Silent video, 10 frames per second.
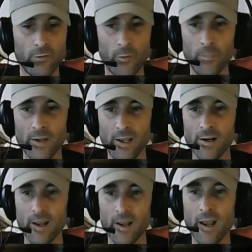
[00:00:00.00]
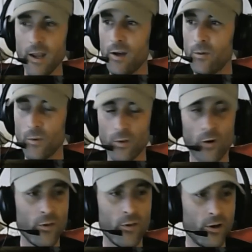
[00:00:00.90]
from beginning to end, with
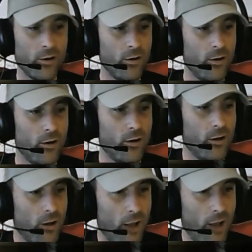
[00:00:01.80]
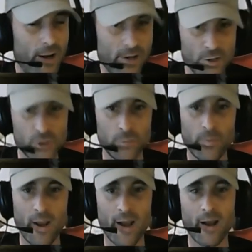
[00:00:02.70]
all the addition
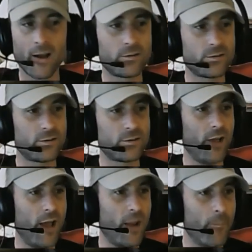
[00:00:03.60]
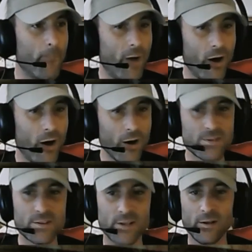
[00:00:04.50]
packs and mods
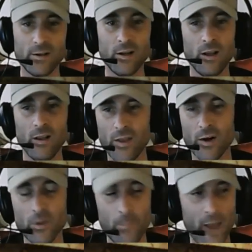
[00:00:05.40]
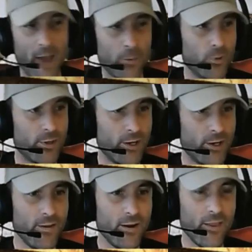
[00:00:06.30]
that are compatible with
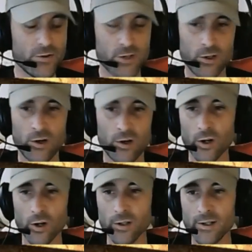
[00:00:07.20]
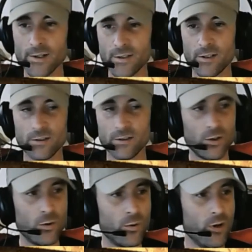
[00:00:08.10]
it, and there's a long list. So